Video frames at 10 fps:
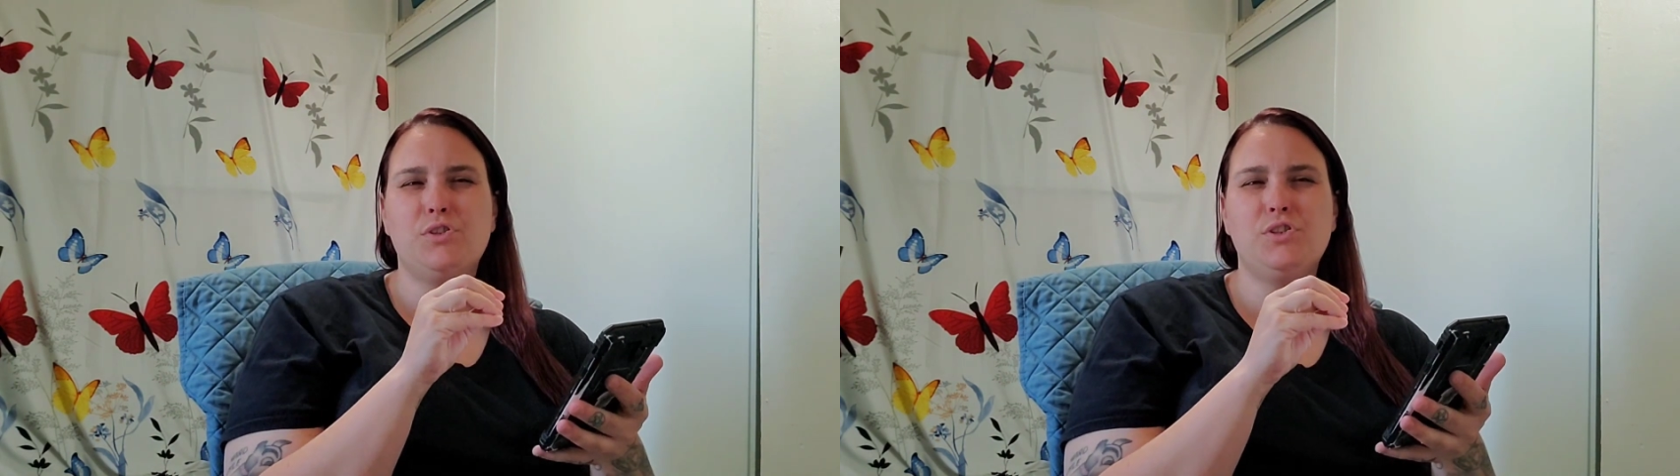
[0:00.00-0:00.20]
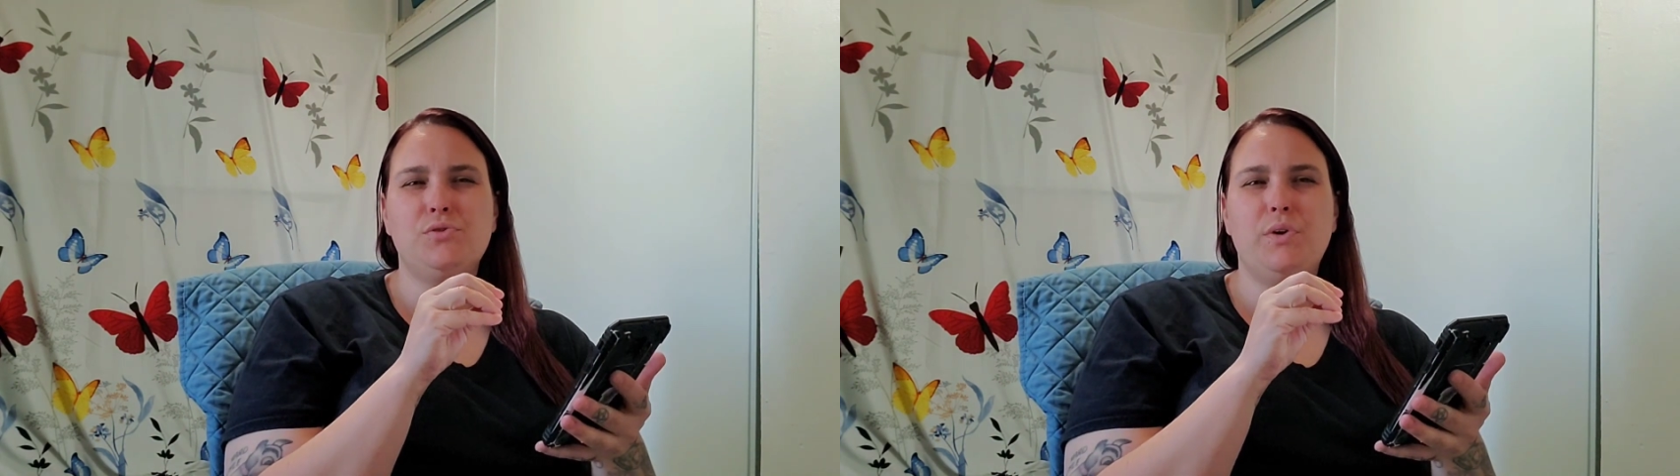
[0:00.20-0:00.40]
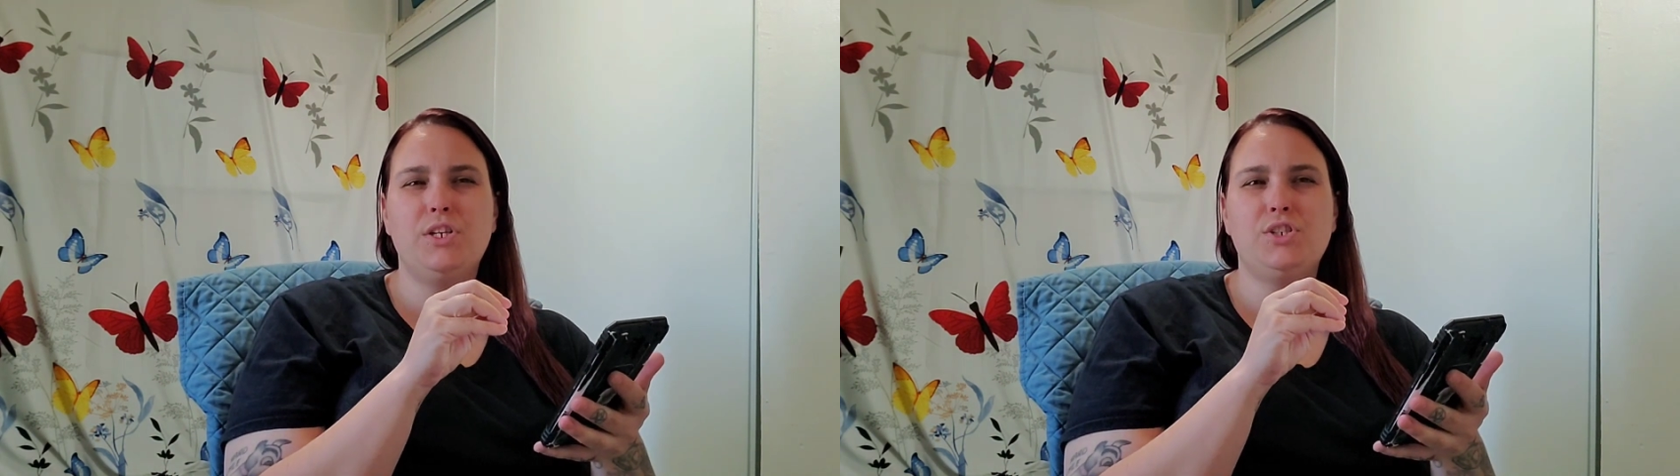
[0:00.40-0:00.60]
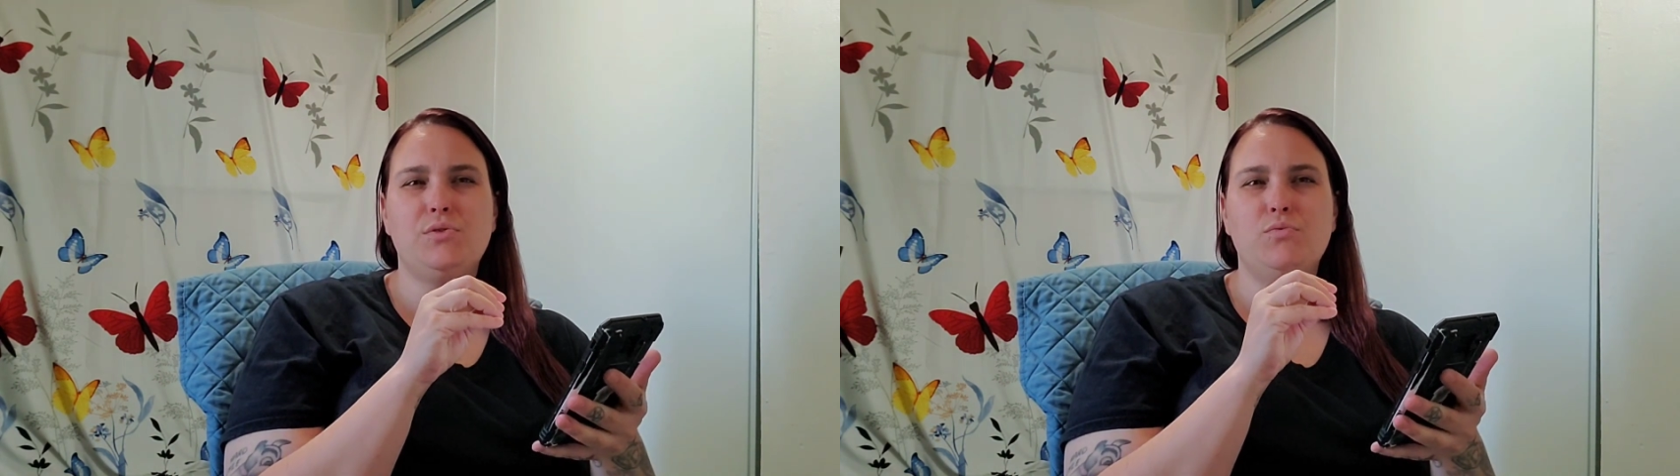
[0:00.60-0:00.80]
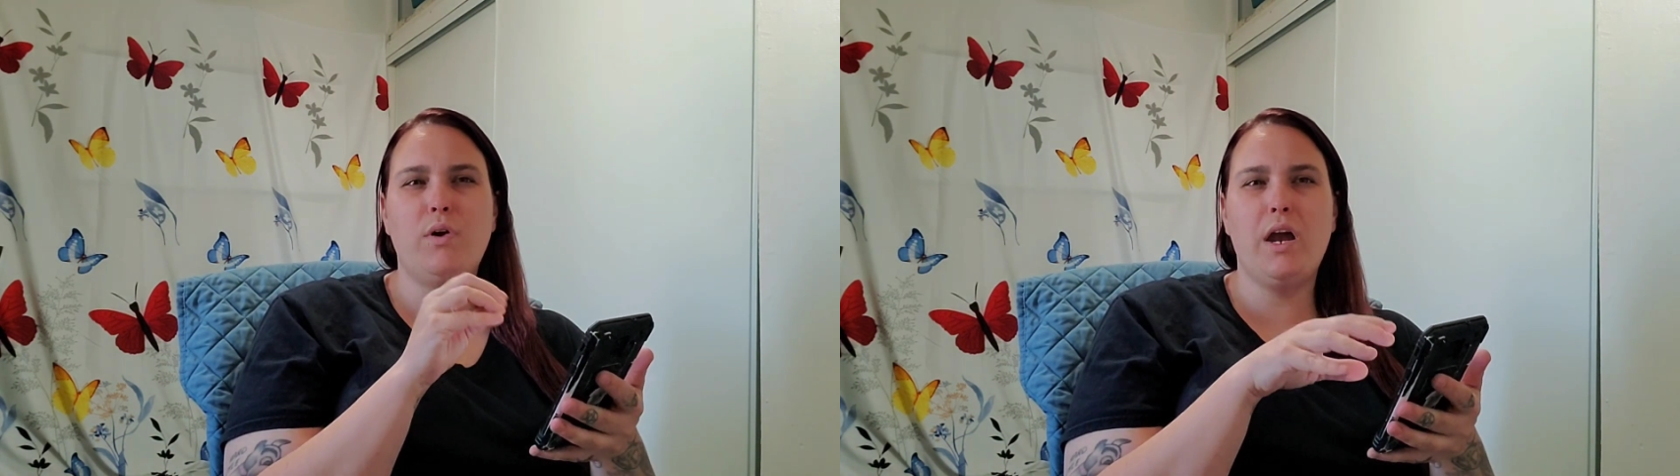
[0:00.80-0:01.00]

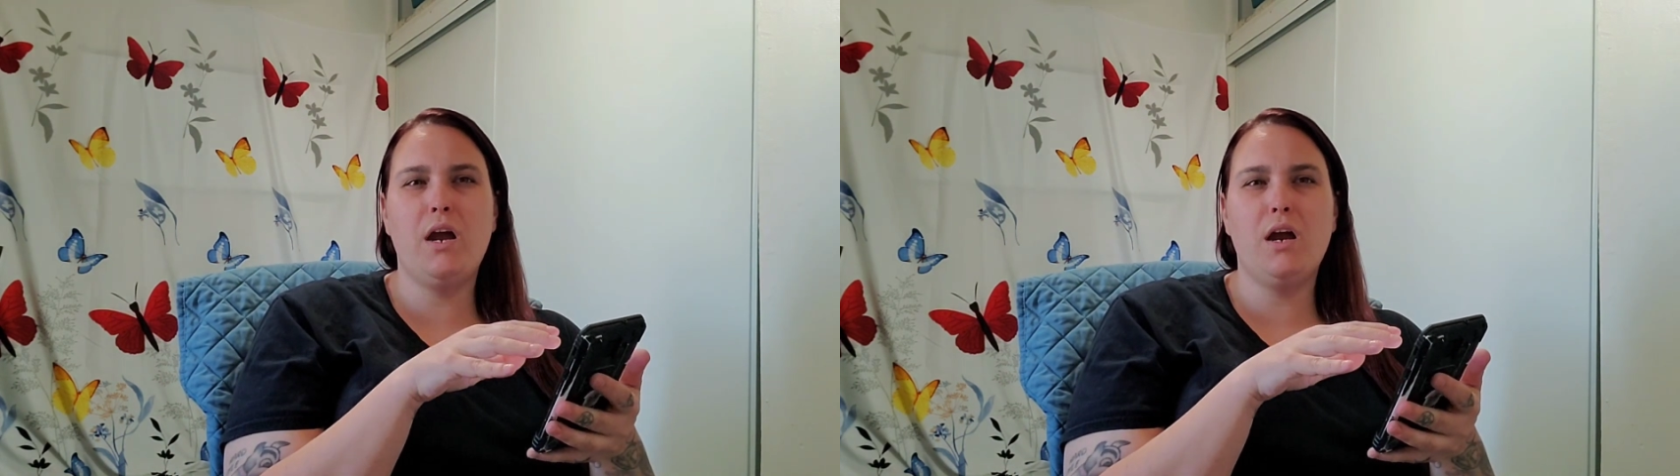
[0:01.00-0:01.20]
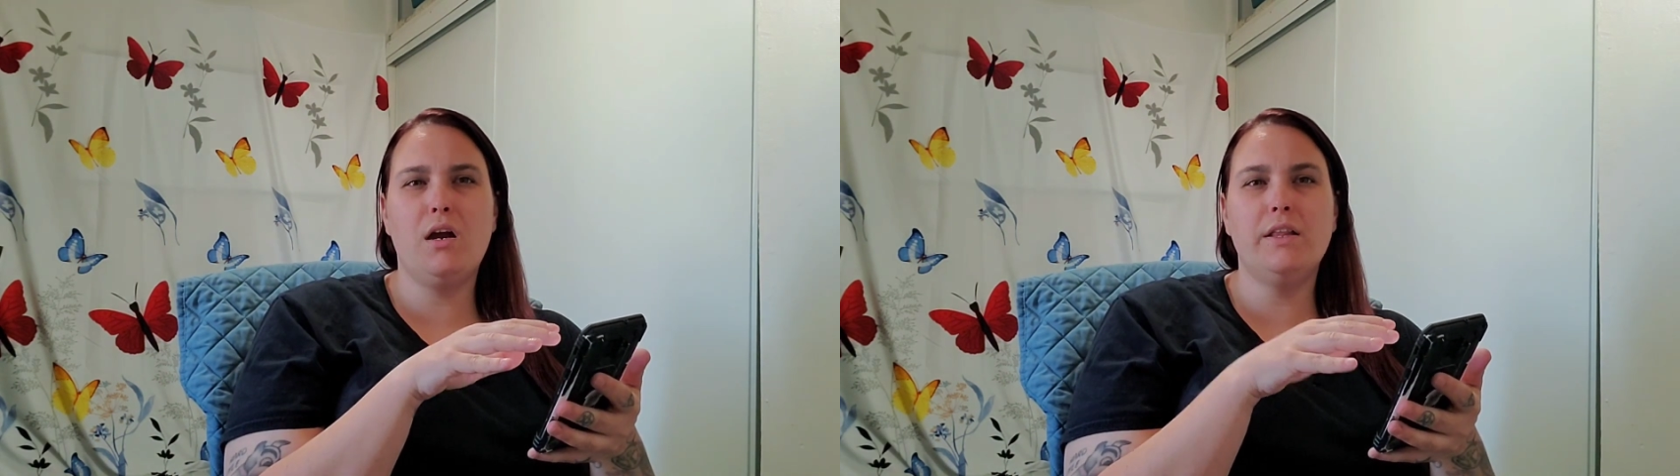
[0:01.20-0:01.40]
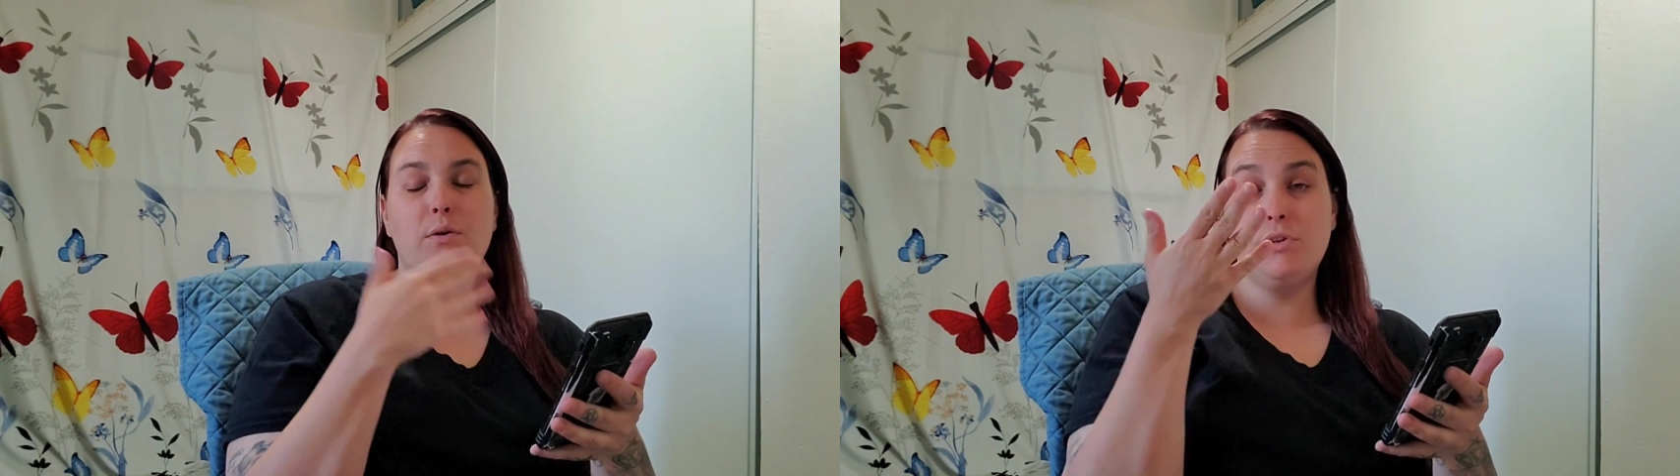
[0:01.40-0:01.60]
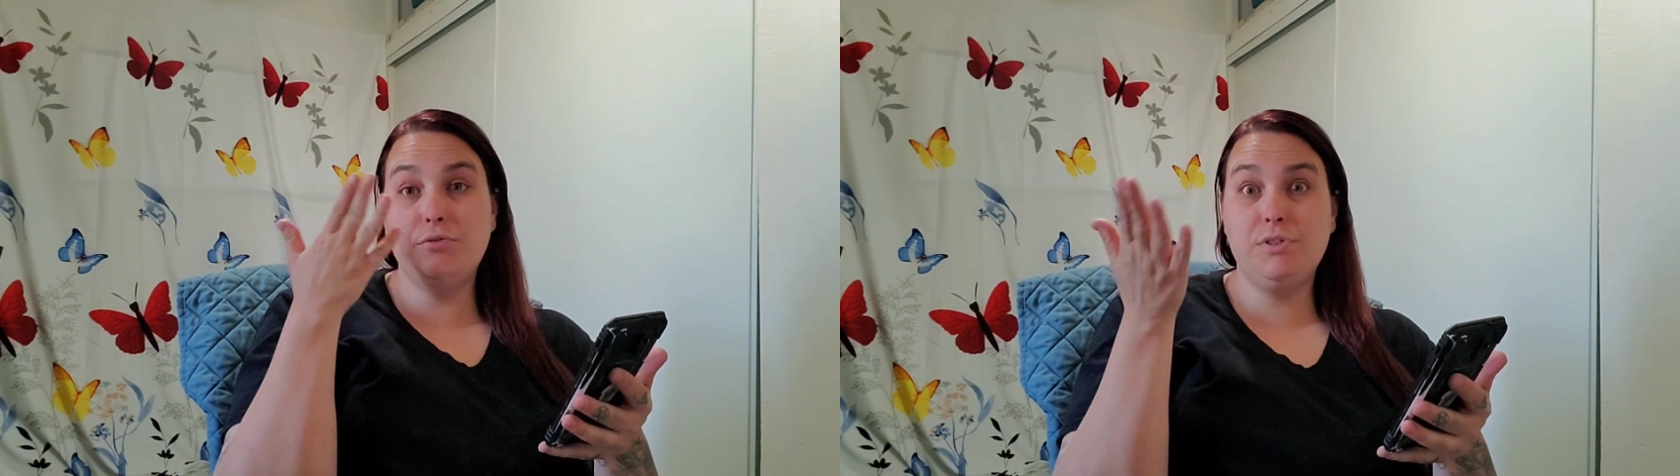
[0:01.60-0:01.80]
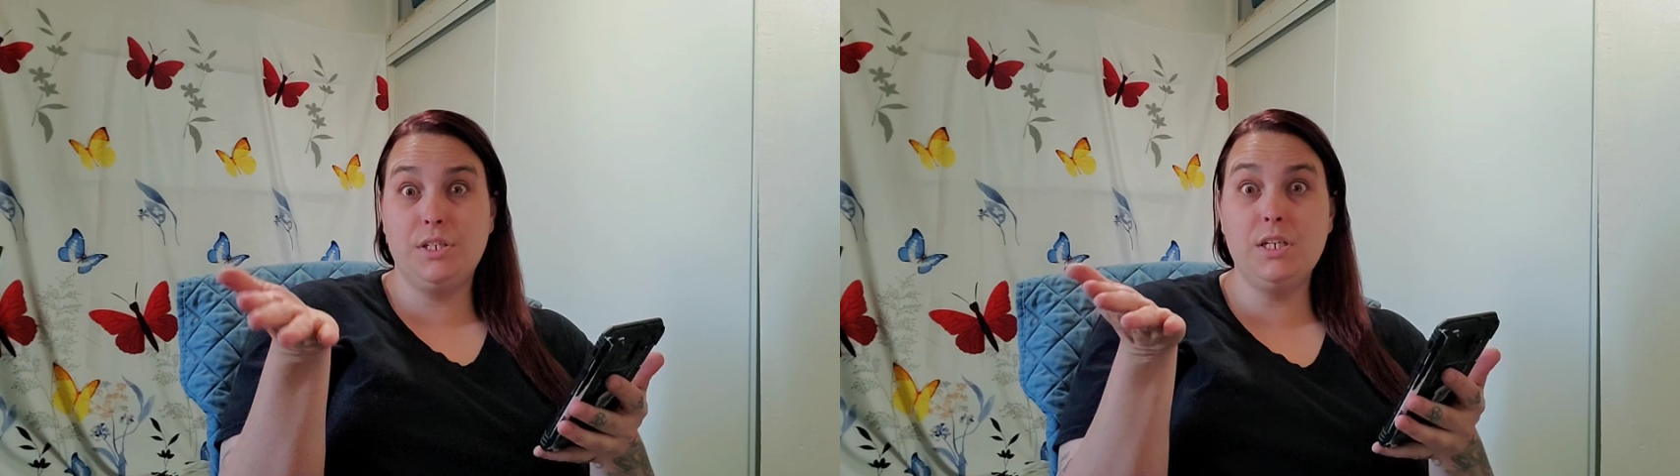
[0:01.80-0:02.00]
situation where, like, when
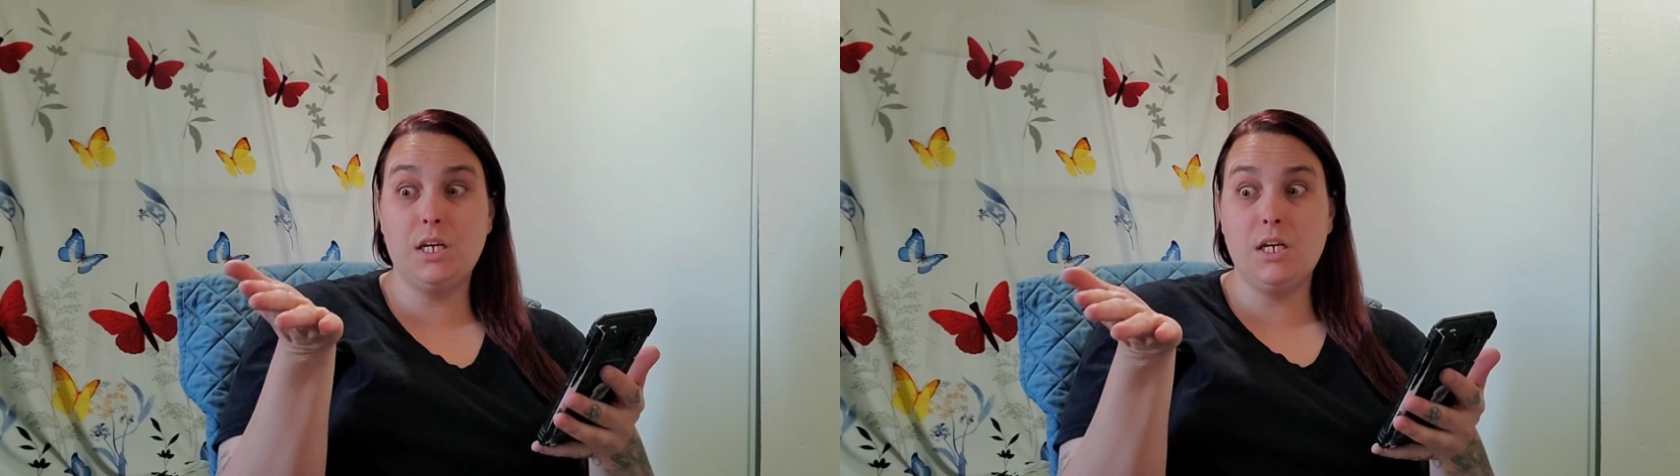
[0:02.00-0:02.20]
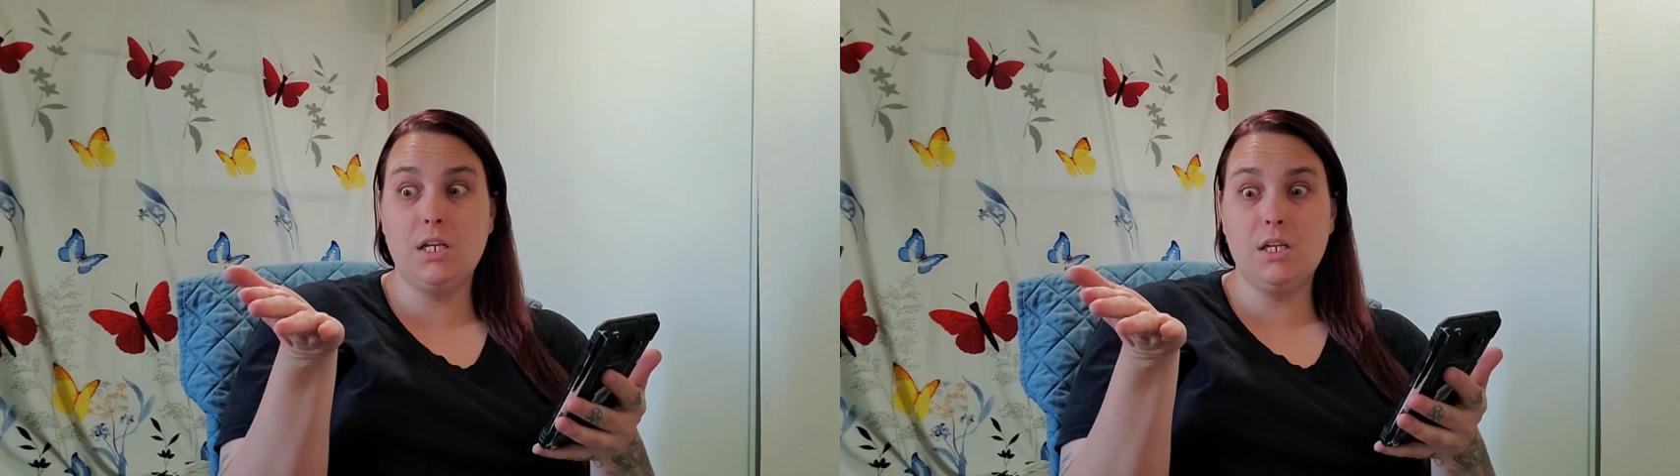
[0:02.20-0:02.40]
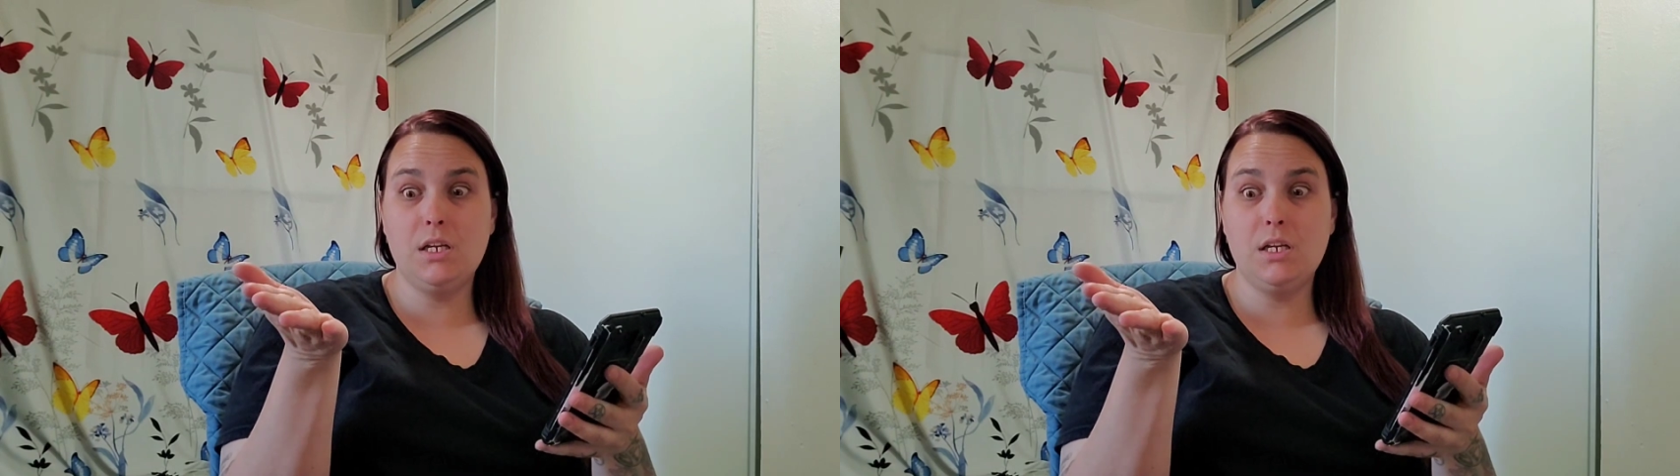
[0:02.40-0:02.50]
you've seen it